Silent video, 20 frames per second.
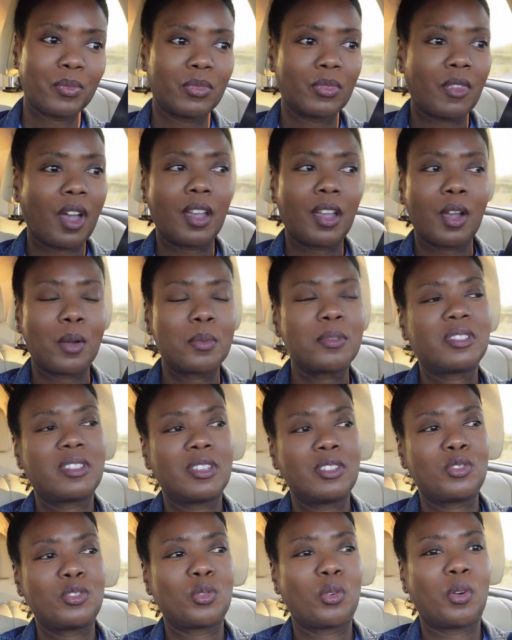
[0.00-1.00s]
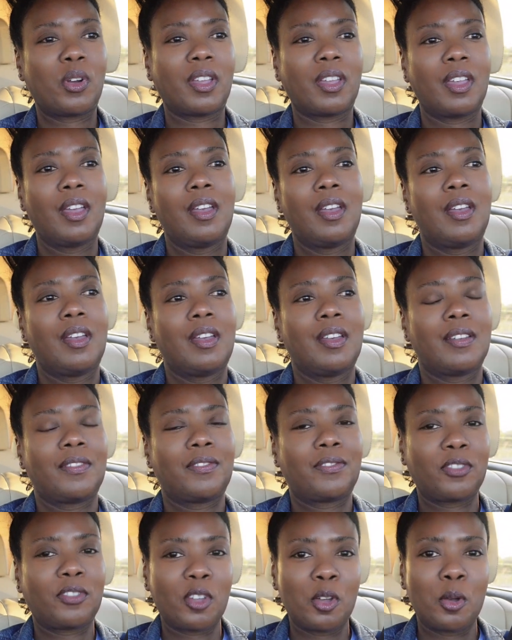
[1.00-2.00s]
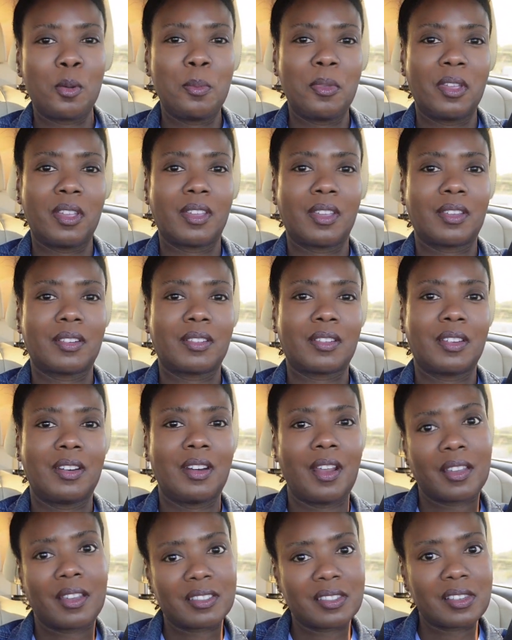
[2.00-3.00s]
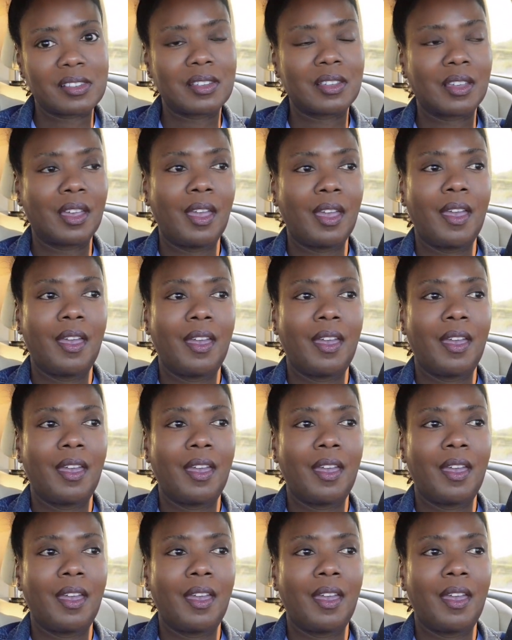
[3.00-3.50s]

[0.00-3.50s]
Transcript: I always enjoy filming and connecting